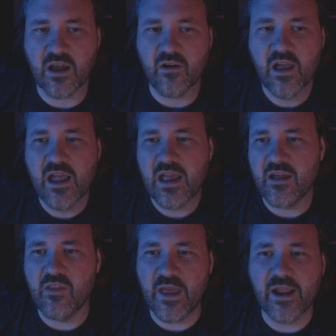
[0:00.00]
Now,
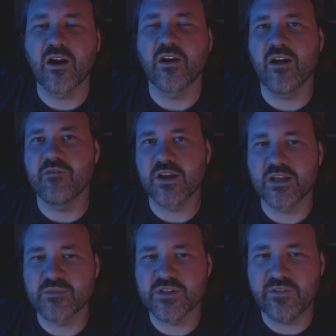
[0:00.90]
they are not
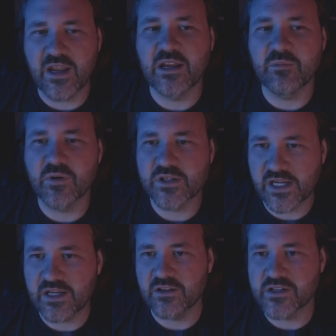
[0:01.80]
victims of any
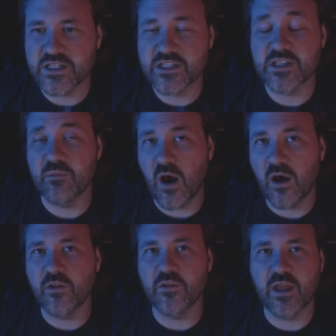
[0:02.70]
particular system
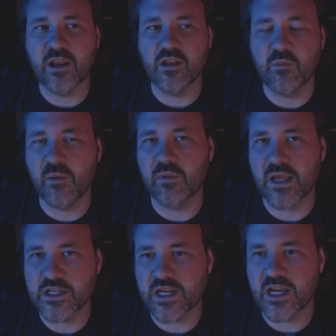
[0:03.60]
other than the
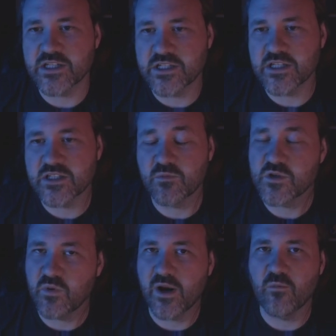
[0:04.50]
public education system,
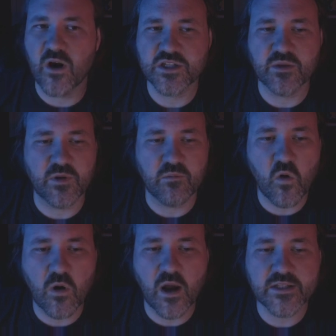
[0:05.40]
which brainwashed them into
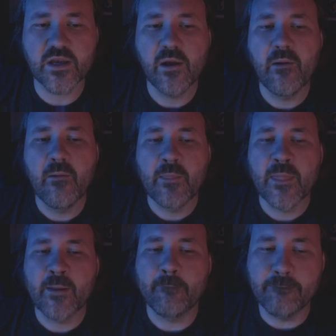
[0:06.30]
morons,
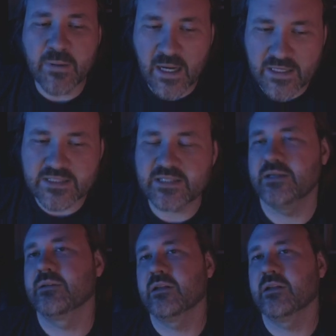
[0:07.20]
but